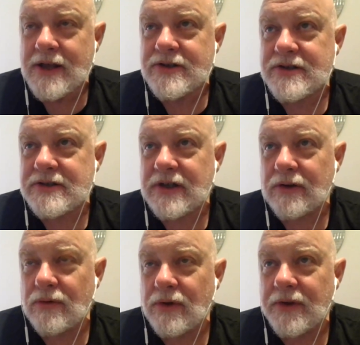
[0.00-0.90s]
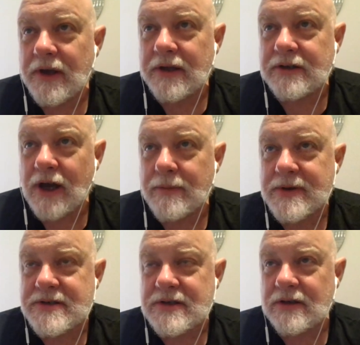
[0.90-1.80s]
just general
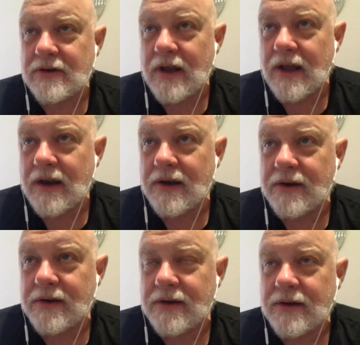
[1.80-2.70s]
topics and